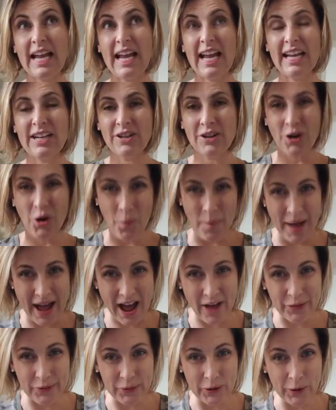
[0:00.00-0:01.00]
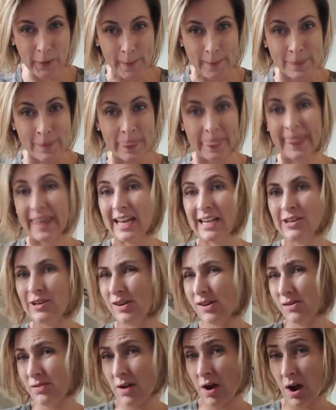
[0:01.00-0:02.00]
in your own bathroom, in
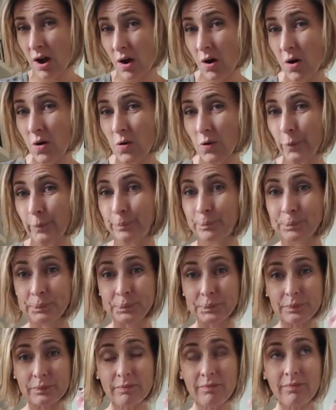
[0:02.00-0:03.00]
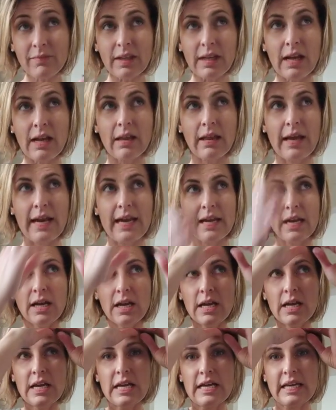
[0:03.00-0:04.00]
your own home? Like,
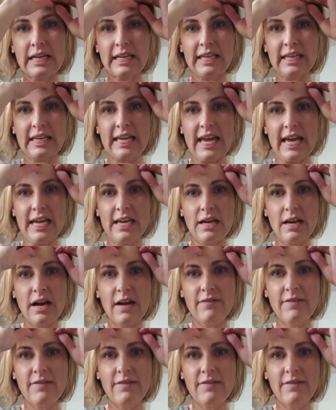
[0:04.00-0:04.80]
get a